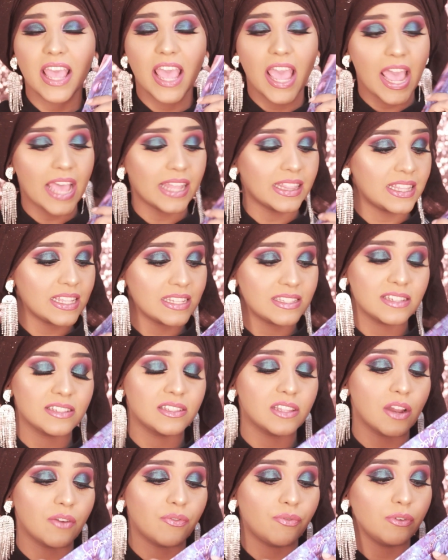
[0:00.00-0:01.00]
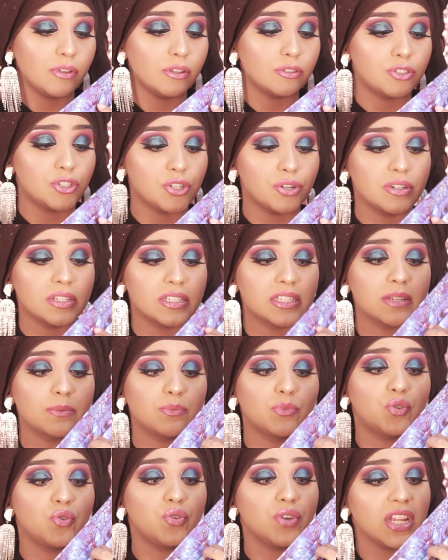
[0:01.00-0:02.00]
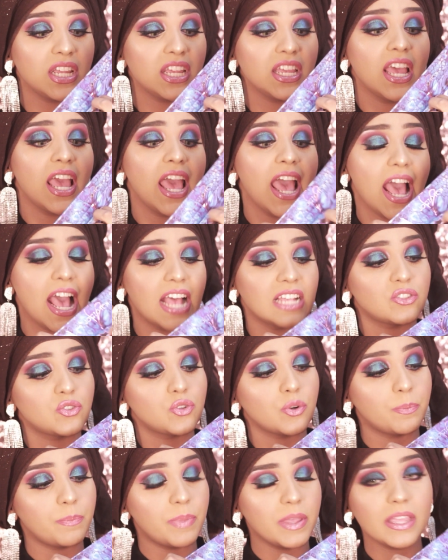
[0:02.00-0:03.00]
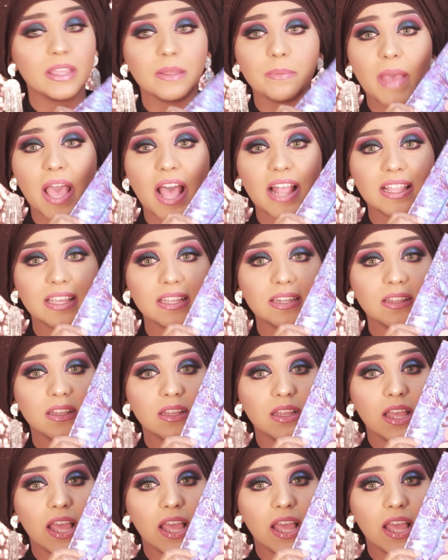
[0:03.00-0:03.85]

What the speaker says: and this is their FUTURISM 3 Astro Pink palette.